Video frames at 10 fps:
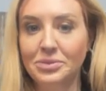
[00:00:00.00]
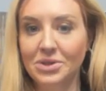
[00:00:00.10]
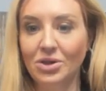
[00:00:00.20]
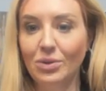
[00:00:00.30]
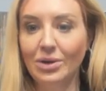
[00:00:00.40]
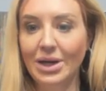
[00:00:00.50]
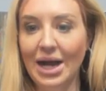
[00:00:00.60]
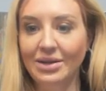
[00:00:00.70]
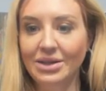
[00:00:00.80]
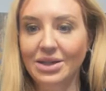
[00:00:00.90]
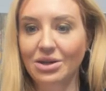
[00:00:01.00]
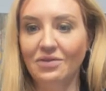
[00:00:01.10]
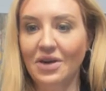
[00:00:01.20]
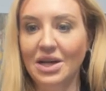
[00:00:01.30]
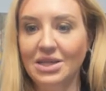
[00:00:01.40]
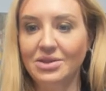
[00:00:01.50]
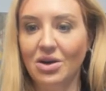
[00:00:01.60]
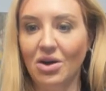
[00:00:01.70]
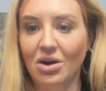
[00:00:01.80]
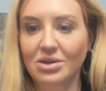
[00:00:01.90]
Don't worry, I had to clarify these
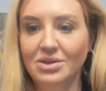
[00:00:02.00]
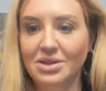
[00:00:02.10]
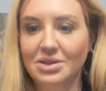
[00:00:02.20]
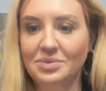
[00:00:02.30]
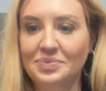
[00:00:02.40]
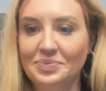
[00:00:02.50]
cards.